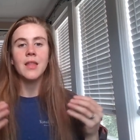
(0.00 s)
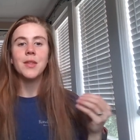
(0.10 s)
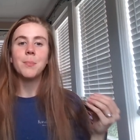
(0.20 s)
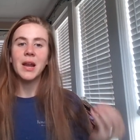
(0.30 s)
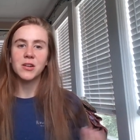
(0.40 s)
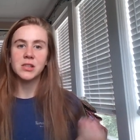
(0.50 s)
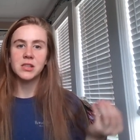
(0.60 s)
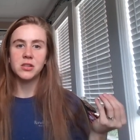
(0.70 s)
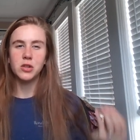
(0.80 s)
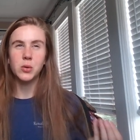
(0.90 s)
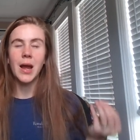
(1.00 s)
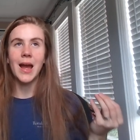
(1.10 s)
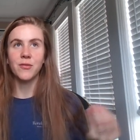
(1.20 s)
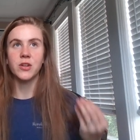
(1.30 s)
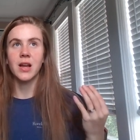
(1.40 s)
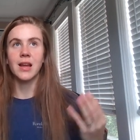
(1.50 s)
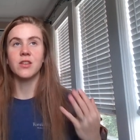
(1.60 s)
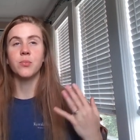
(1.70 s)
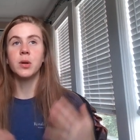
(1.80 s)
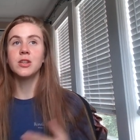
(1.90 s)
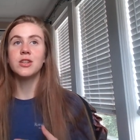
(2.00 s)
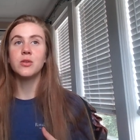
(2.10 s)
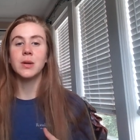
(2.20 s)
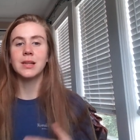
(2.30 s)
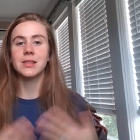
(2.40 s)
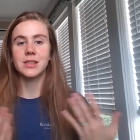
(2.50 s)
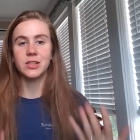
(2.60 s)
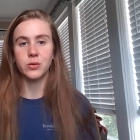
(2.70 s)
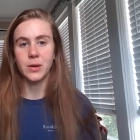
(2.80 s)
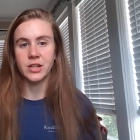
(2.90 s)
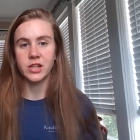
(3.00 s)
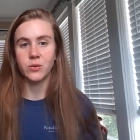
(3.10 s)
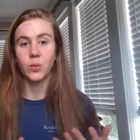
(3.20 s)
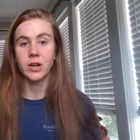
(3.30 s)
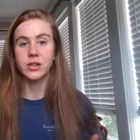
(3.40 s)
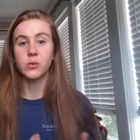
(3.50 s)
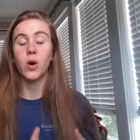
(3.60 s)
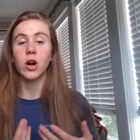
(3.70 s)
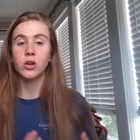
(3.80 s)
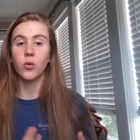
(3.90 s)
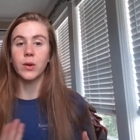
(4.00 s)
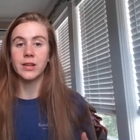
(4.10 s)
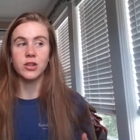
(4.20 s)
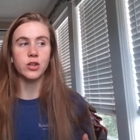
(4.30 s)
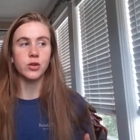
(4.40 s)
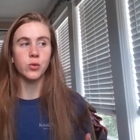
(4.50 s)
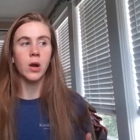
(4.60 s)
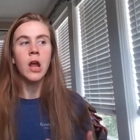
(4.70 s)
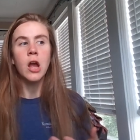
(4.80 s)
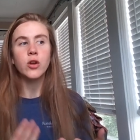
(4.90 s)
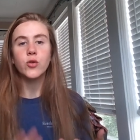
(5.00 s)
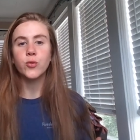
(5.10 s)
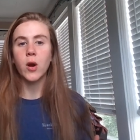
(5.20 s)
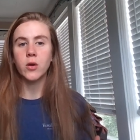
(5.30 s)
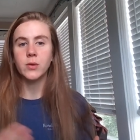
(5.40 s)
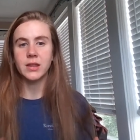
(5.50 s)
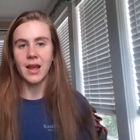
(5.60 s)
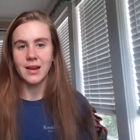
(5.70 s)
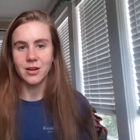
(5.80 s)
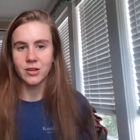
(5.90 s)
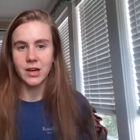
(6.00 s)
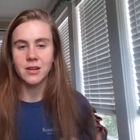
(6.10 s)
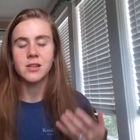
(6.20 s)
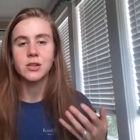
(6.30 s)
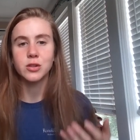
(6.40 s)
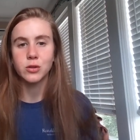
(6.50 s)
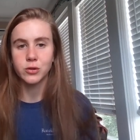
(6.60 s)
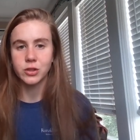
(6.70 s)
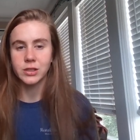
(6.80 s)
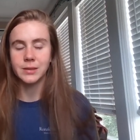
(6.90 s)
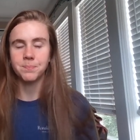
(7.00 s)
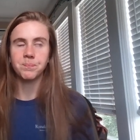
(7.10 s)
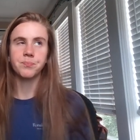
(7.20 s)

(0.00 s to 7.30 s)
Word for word: the parents do have to kind of put you in a situation where you are going to grow in that area socially.